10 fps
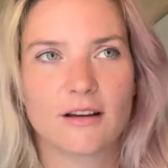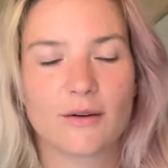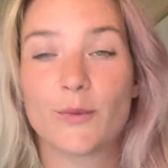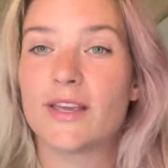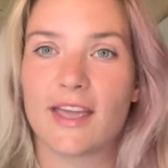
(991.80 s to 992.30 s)

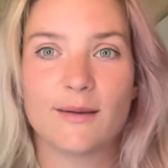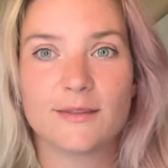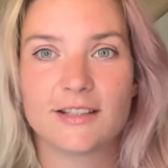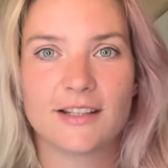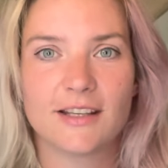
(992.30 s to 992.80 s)
We came
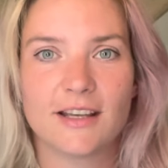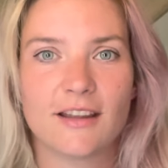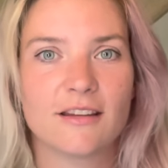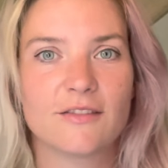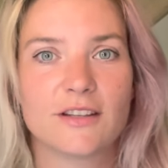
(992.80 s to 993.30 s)
to the
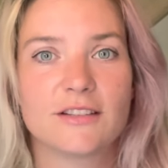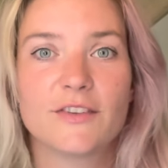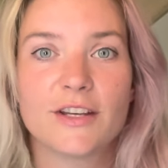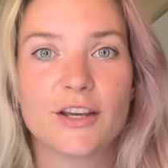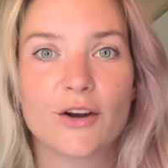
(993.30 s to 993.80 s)
end of this
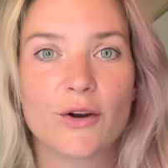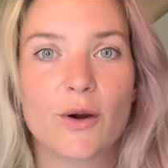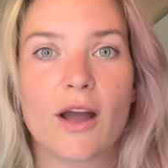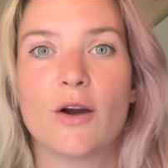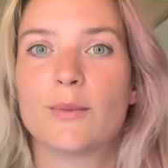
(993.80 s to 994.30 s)
video.
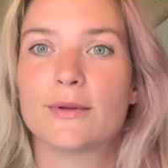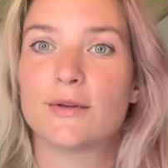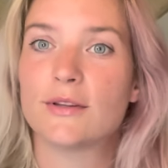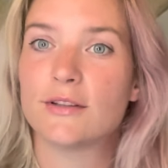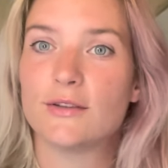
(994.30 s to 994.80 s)
I hope
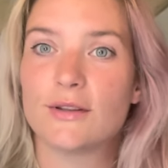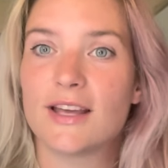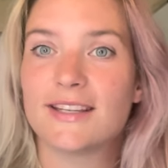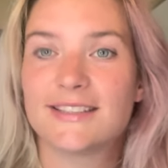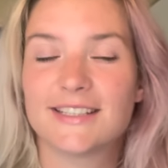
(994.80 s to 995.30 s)
you
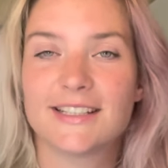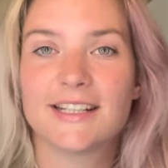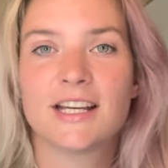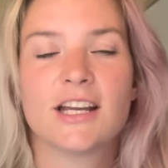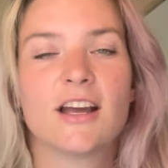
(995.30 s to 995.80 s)
liked it.
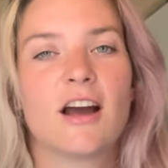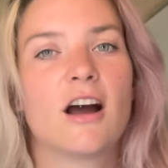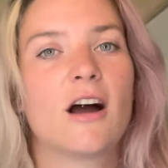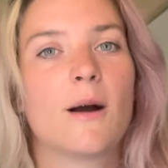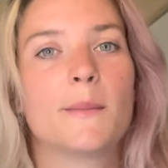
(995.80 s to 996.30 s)

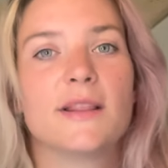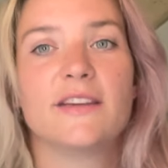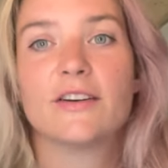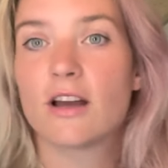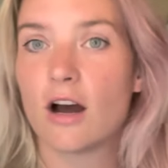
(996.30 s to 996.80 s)

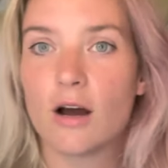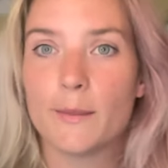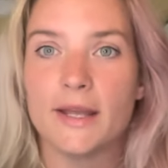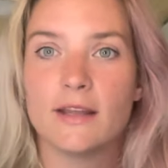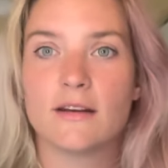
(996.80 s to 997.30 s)
Leave a
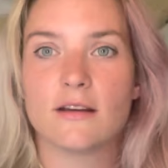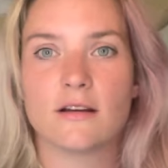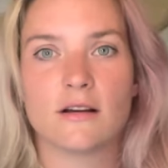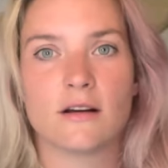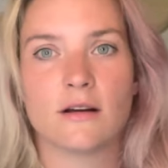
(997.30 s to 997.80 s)
comment
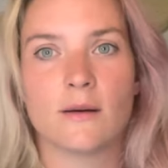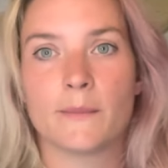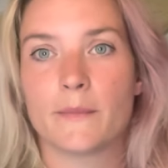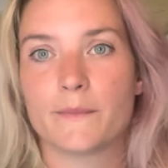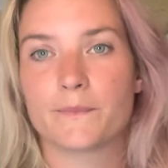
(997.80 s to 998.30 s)

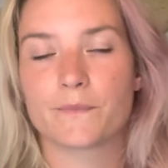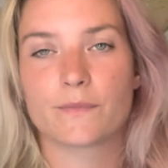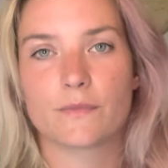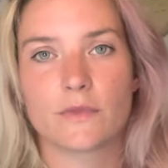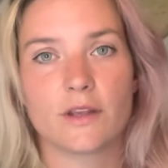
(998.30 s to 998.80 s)

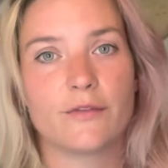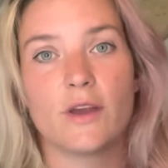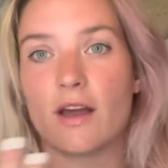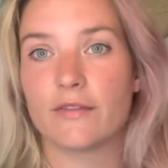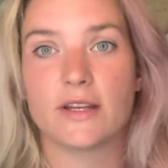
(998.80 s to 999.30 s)
if you
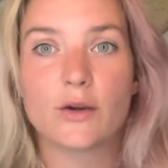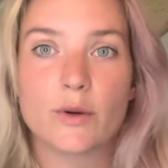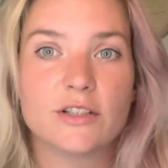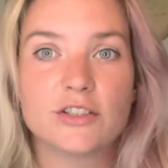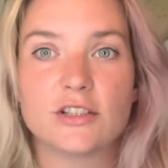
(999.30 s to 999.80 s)
have any
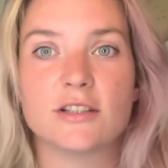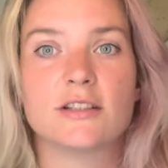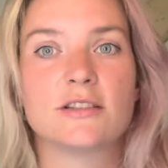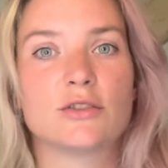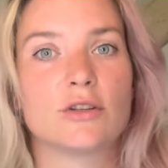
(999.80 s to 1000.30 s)

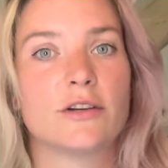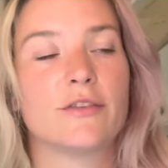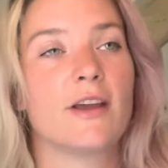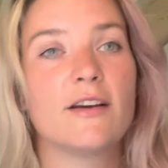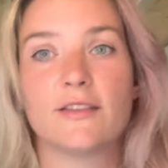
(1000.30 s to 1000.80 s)
questions or if
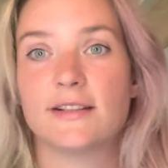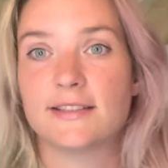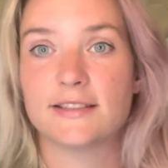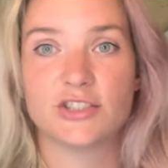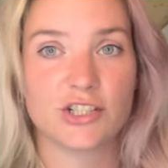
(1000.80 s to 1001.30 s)
you have any
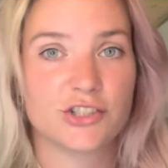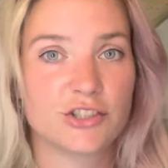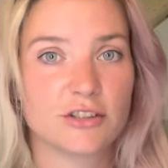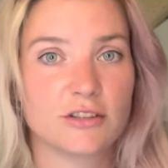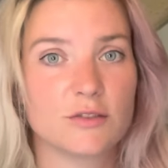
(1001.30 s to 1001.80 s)

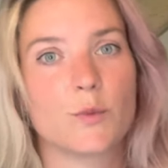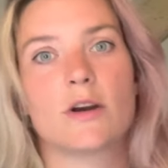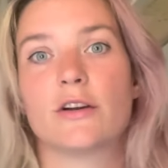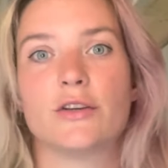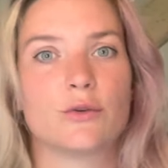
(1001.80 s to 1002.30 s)
suggestions. What
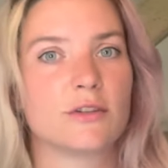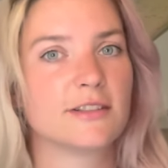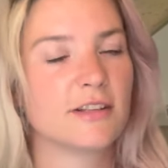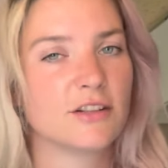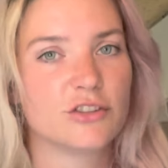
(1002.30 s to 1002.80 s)
are your
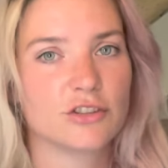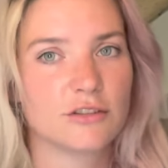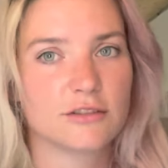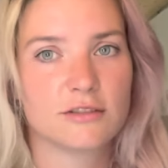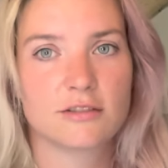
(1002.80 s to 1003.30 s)

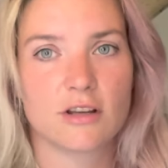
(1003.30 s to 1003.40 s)
essentials